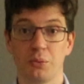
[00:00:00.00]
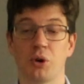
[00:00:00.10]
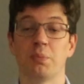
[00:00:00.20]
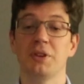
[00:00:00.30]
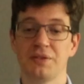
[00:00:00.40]

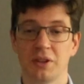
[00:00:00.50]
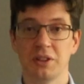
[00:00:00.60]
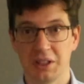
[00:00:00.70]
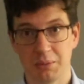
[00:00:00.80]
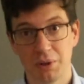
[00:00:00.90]
more, please follow
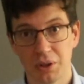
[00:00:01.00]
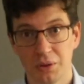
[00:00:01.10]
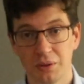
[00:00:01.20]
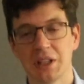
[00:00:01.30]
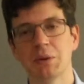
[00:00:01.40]
the link
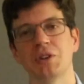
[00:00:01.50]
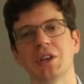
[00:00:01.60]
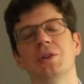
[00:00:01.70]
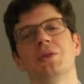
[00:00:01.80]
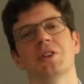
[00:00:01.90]
below that will
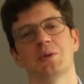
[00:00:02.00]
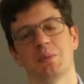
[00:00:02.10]
take you to this